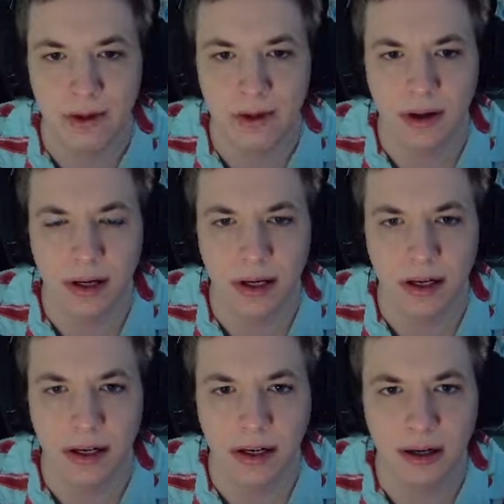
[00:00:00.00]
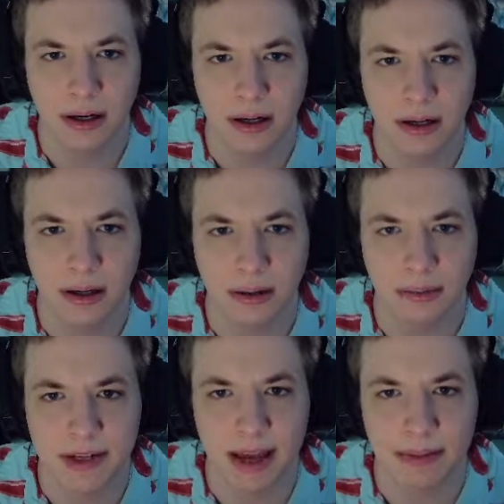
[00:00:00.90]

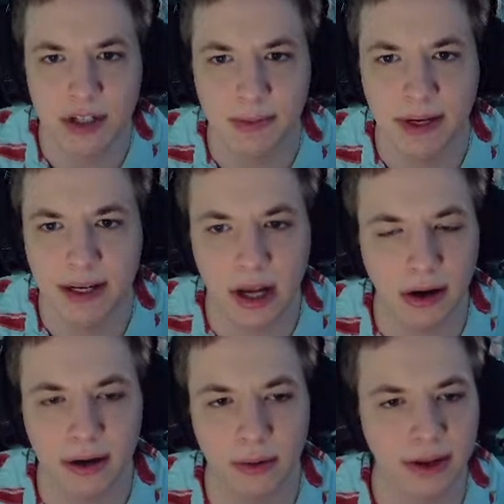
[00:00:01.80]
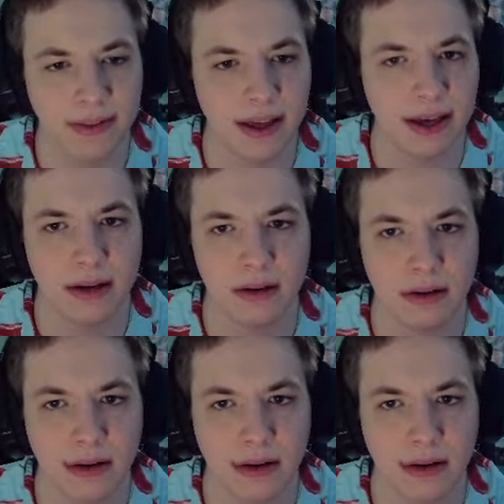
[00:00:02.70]
Um, damage speed? No, I don't want that.